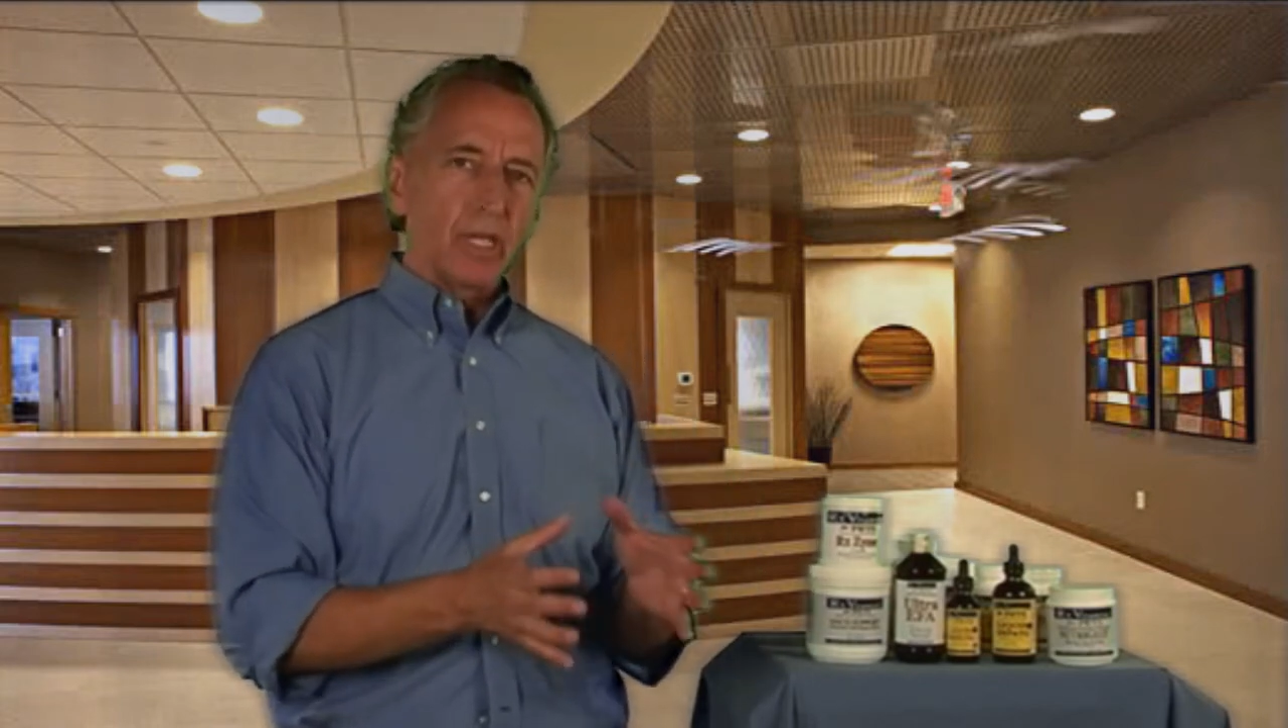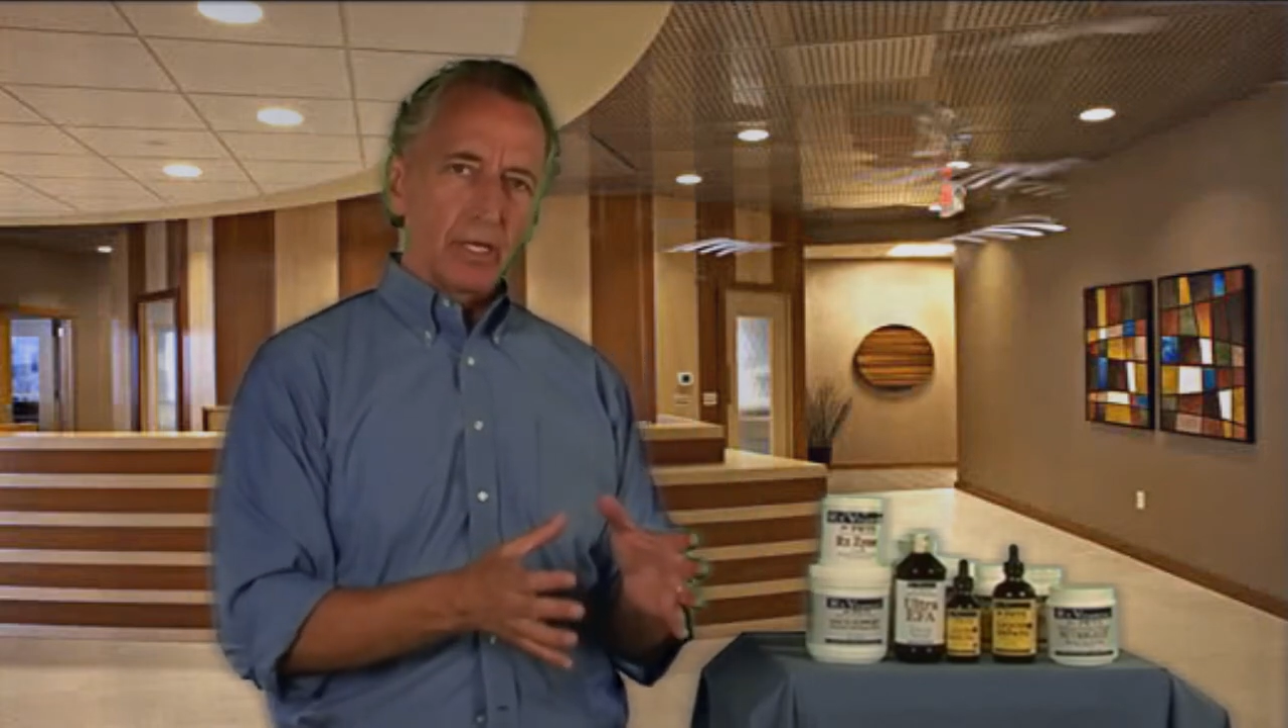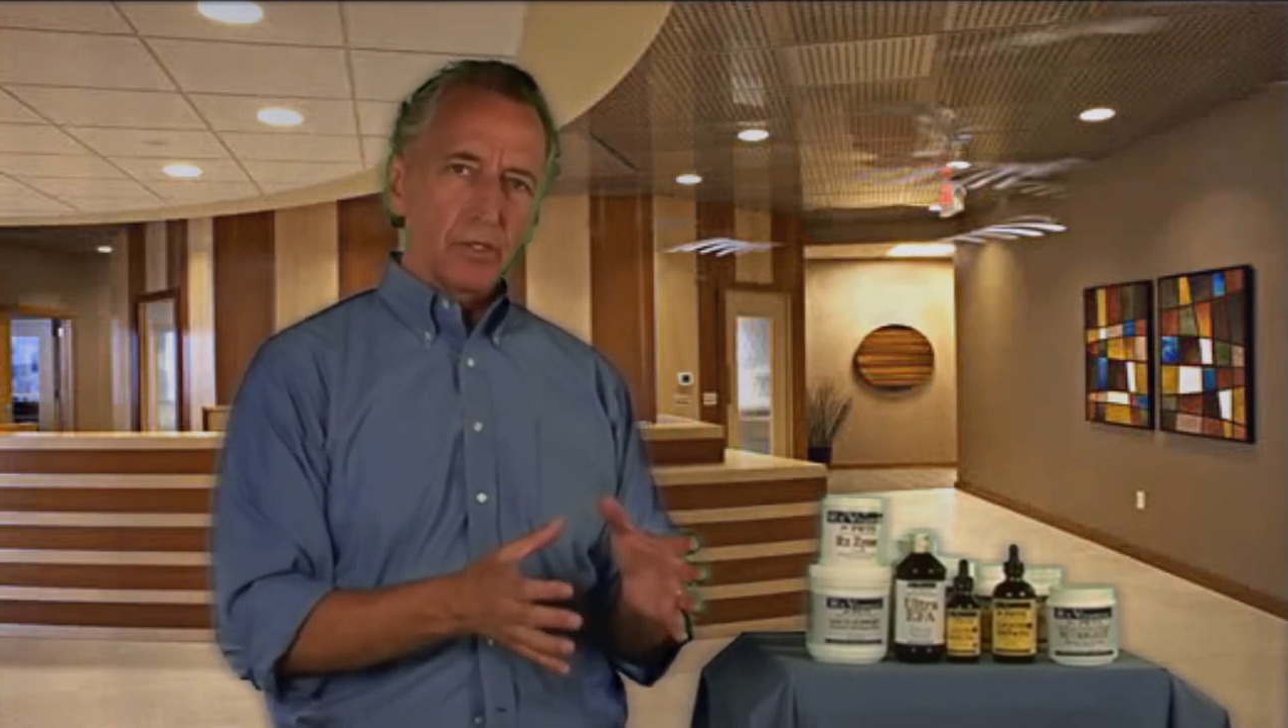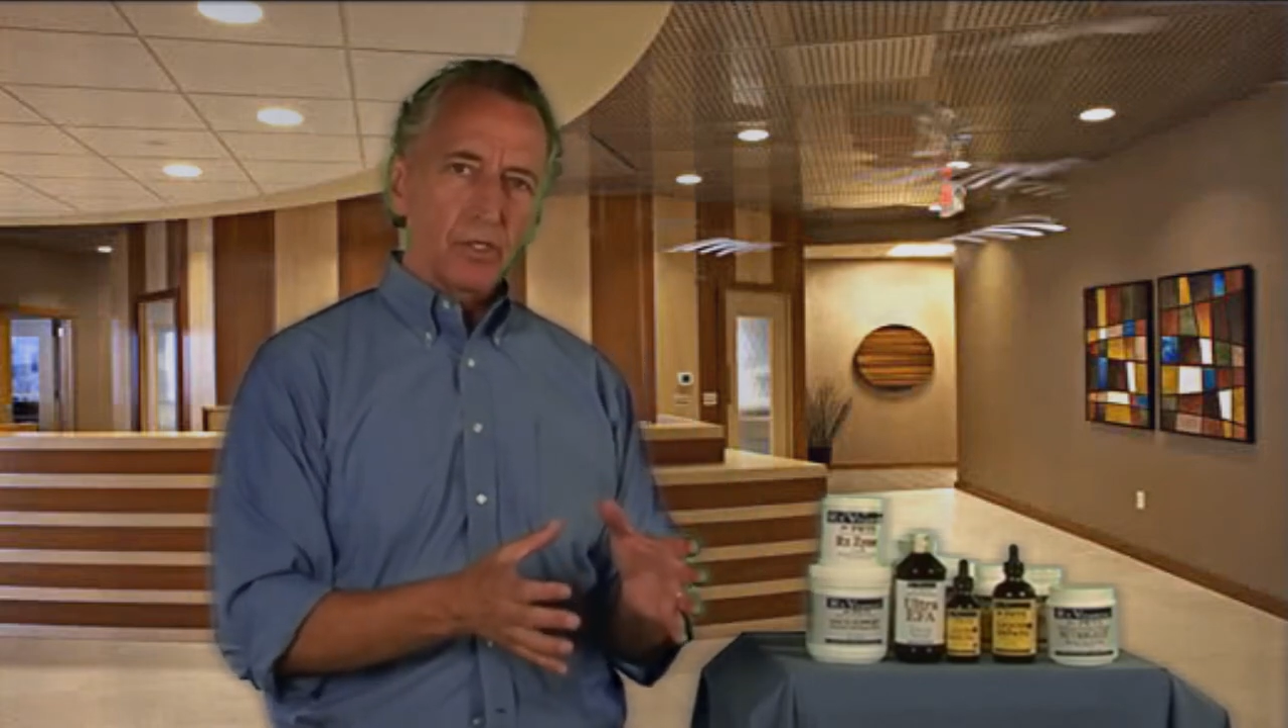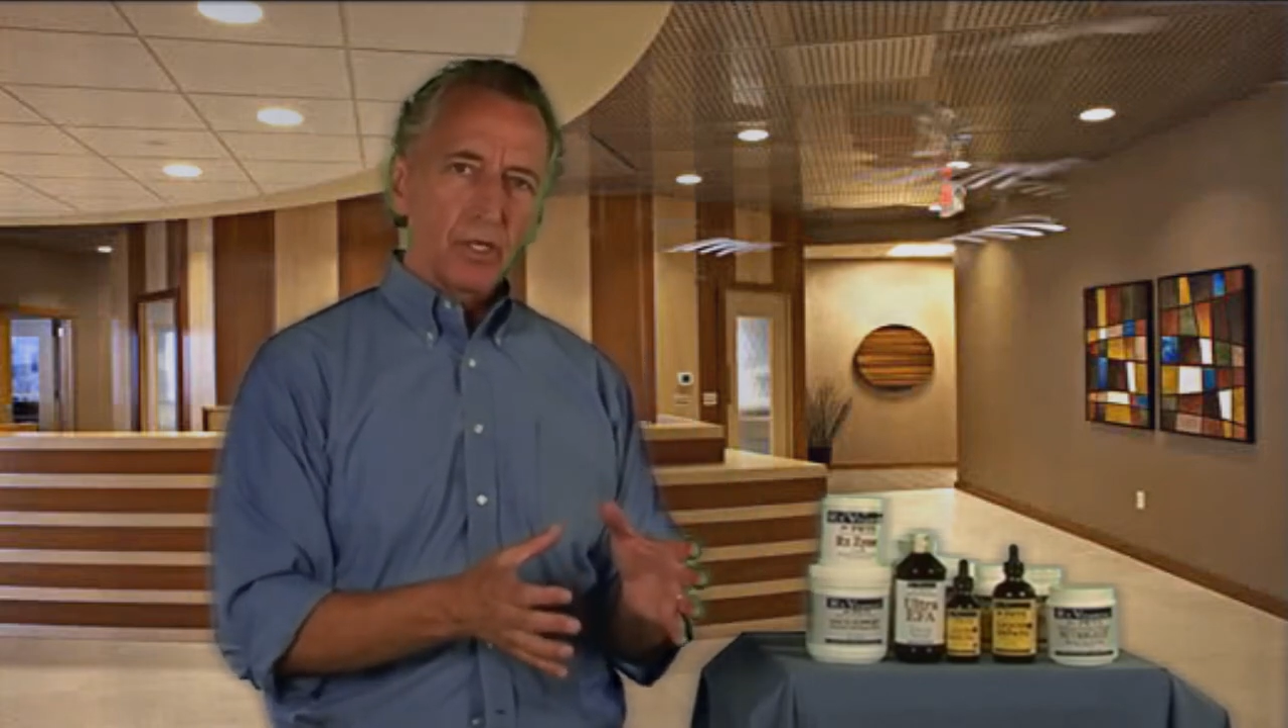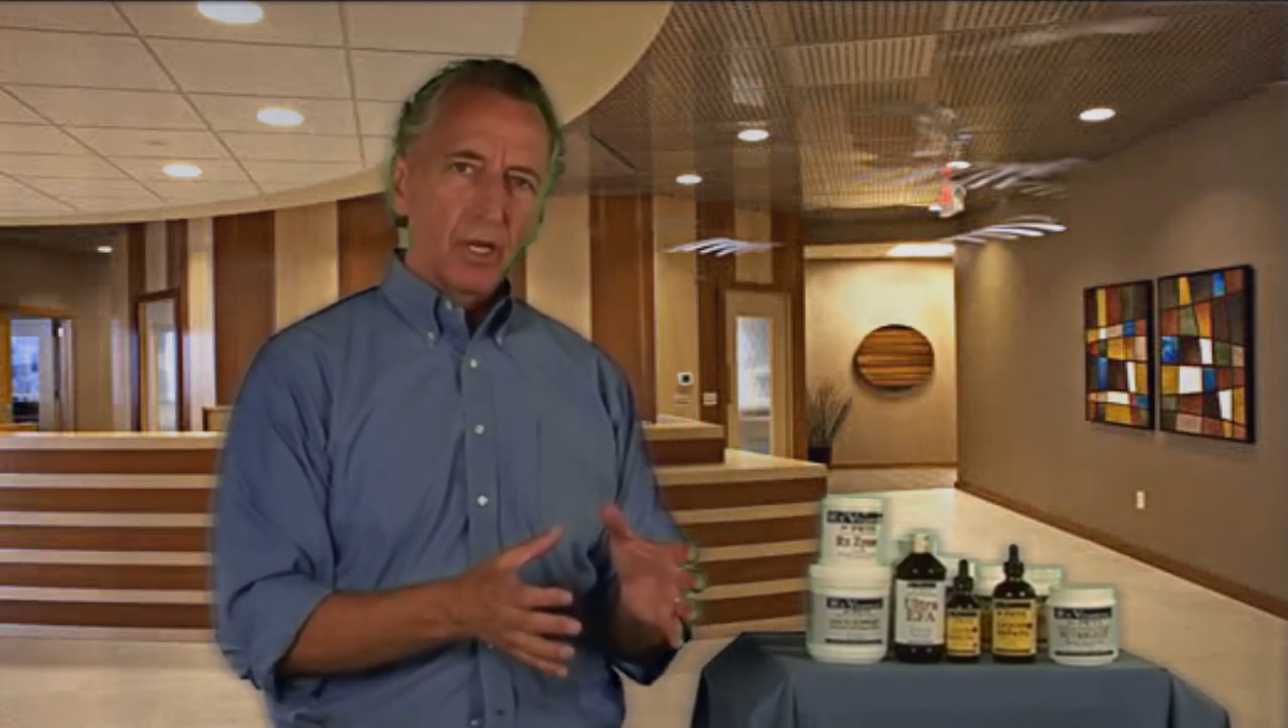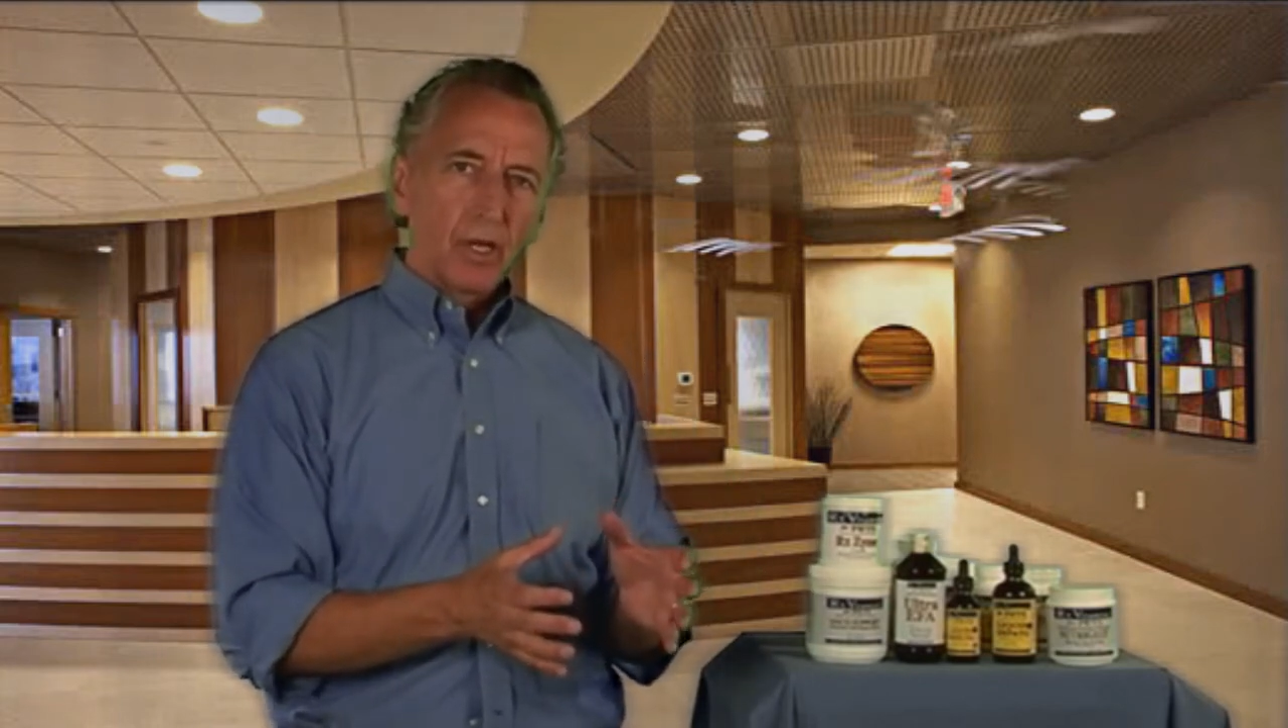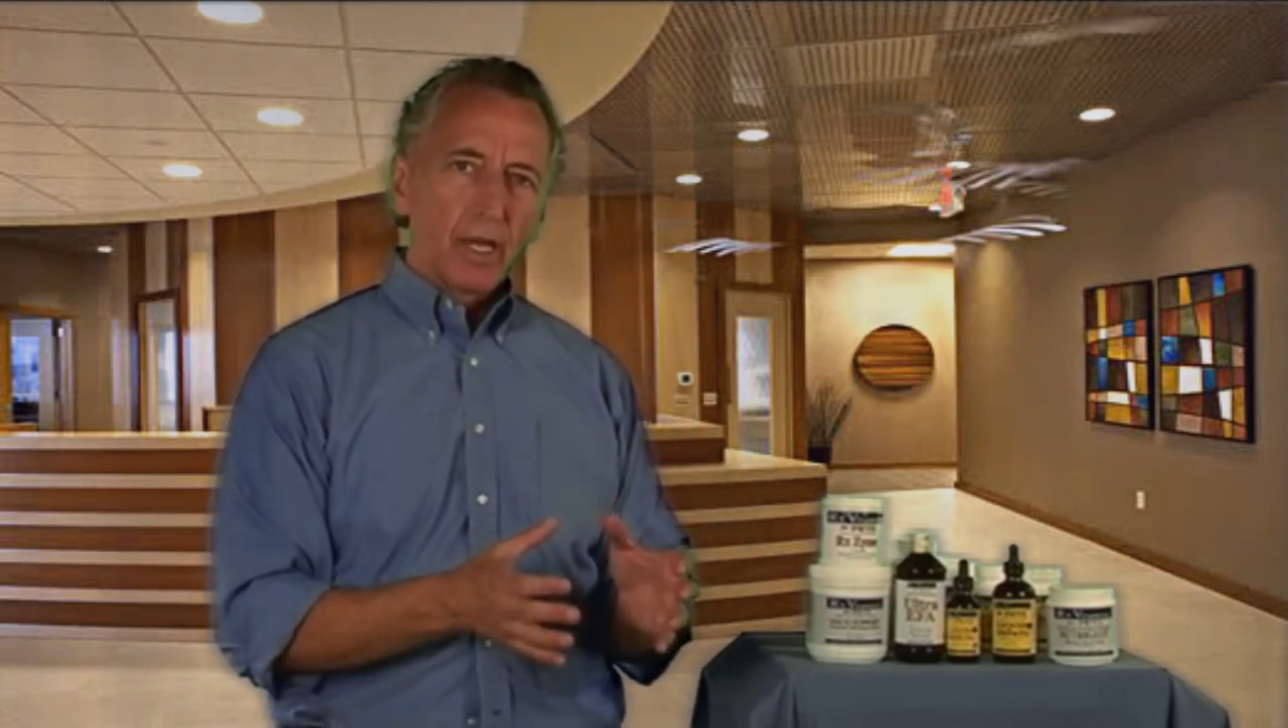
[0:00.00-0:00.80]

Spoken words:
this,